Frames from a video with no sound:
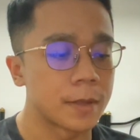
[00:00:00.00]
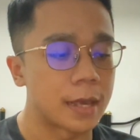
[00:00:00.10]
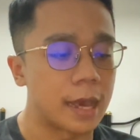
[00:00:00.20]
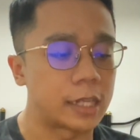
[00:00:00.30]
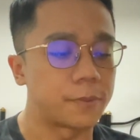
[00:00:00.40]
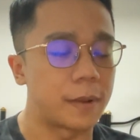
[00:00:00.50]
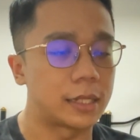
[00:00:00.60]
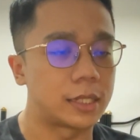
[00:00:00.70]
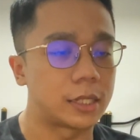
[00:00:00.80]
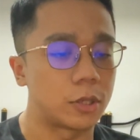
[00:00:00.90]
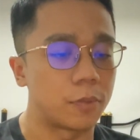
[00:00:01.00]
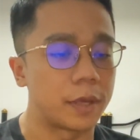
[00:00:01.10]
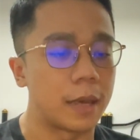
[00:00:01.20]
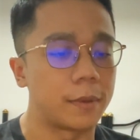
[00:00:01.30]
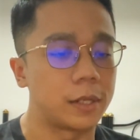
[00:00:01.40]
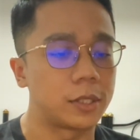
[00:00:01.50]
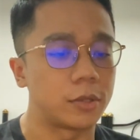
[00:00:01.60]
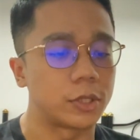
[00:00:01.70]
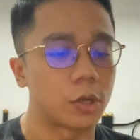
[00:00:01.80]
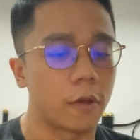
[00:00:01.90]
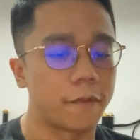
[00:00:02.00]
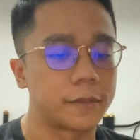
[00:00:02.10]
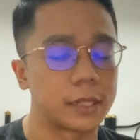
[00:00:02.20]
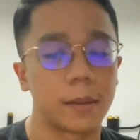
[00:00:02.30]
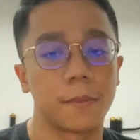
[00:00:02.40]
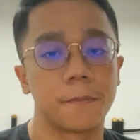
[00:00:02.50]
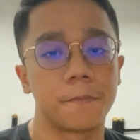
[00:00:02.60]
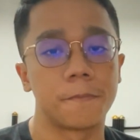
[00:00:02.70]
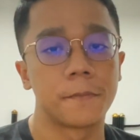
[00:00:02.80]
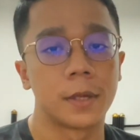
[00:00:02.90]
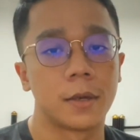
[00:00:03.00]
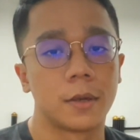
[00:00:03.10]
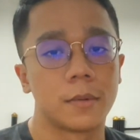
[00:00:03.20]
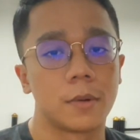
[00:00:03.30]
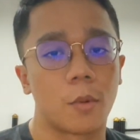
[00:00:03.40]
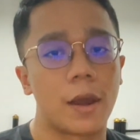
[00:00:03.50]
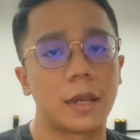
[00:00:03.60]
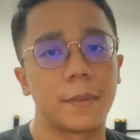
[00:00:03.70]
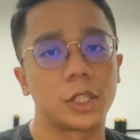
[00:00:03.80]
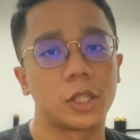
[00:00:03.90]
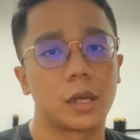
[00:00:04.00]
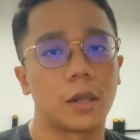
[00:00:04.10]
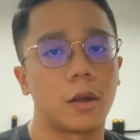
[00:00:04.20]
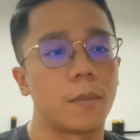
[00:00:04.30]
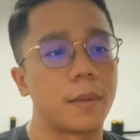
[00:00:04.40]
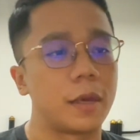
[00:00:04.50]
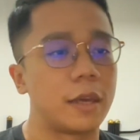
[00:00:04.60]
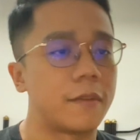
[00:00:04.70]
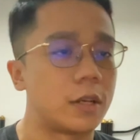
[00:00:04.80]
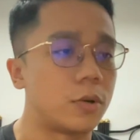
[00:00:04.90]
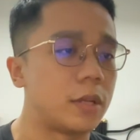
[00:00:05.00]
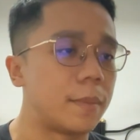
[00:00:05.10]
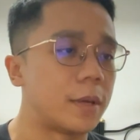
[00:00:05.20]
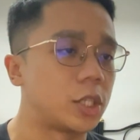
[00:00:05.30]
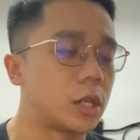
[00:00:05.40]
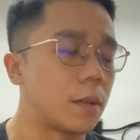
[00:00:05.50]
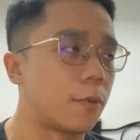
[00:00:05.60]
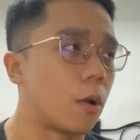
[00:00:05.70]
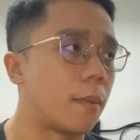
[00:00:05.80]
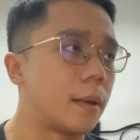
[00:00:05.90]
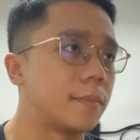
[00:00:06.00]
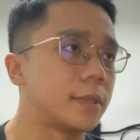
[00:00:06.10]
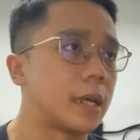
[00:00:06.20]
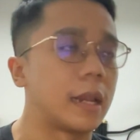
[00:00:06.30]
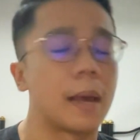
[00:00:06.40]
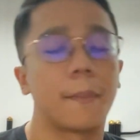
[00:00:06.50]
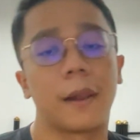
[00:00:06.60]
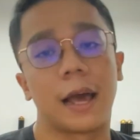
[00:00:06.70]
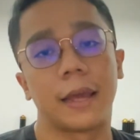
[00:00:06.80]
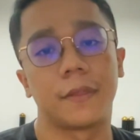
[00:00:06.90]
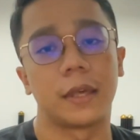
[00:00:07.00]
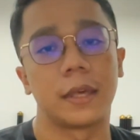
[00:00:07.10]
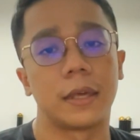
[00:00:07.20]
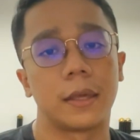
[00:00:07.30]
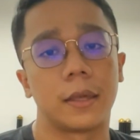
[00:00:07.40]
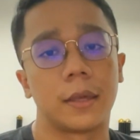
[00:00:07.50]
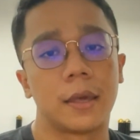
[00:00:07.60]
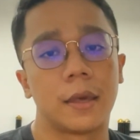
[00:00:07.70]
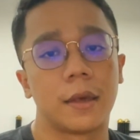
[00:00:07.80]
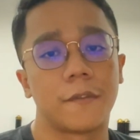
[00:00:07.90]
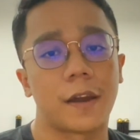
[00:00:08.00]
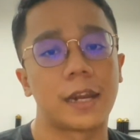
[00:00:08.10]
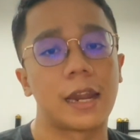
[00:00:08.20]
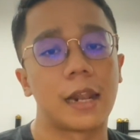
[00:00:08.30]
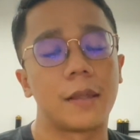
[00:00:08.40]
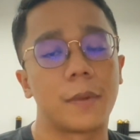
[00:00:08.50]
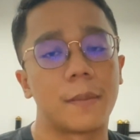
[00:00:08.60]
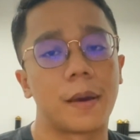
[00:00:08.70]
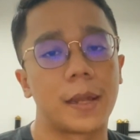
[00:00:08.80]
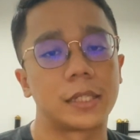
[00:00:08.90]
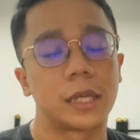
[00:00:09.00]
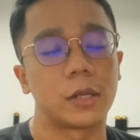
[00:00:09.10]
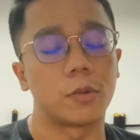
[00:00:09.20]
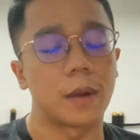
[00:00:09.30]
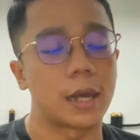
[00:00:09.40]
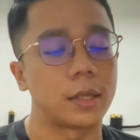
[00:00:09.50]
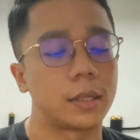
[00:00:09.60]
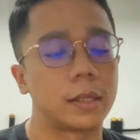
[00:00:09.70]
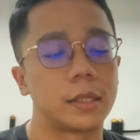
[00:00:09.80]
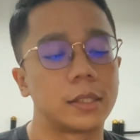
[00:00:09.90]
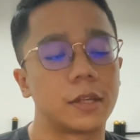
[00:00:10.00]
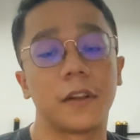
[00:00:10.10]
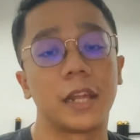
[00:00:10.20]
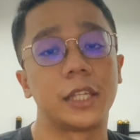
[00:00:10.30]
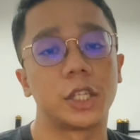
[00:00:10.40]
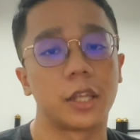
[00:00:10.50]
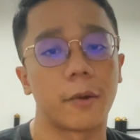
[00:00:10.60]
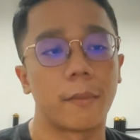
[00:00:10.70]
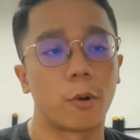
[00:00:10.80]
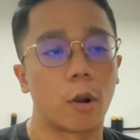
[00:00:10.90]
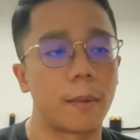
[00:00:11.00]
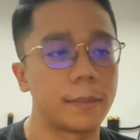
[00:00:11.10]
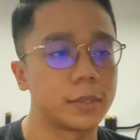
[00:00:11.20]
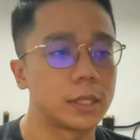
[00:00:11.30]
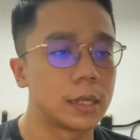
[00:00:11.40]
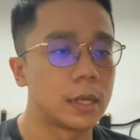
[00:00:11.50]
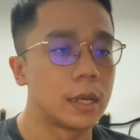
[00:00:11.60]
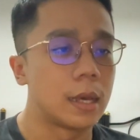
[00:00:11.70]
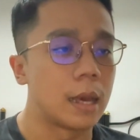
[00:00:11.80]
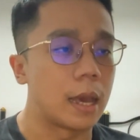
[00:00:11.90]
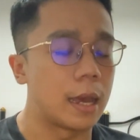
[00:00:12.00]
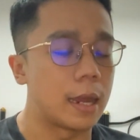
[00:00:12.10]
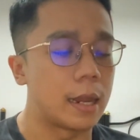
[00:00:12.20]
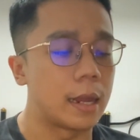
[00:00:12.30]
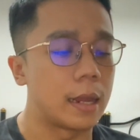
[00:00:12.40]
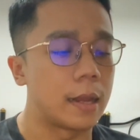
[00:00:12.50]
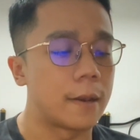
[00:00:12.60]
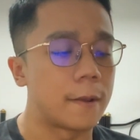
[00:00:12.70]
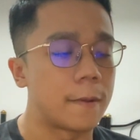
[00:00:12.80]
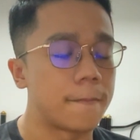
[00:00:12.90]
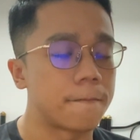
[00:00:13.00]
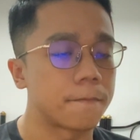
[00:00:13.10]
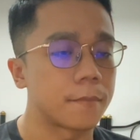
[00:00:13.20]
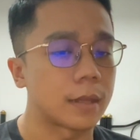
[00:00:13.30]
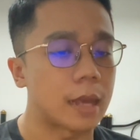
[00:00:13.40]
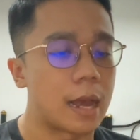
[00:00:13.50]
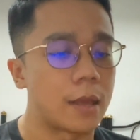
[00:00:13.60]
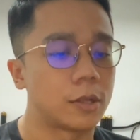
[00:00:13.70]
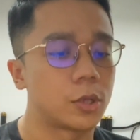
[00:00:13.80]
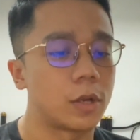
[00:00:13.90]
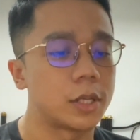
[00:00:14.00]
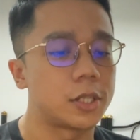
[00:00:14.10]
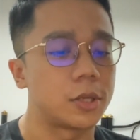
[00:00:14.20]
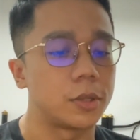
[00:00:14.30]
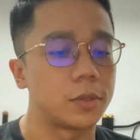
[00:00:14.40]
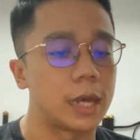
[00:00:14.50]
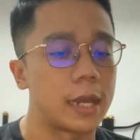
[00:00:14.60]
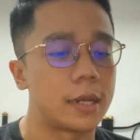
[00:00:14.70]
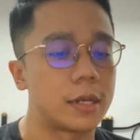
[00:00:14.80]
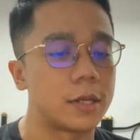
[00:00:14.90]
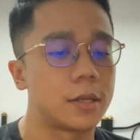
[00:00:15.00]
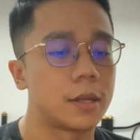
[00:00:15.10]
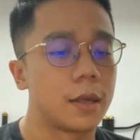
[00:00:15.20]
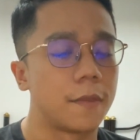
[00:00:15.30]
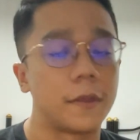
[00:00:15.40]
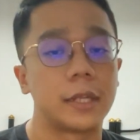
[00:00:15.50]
expect to be able to solve some one-dimensional or maybe even two-dimensional problems and apply the finite element methods into my civil engineering problems. And I also want to learn the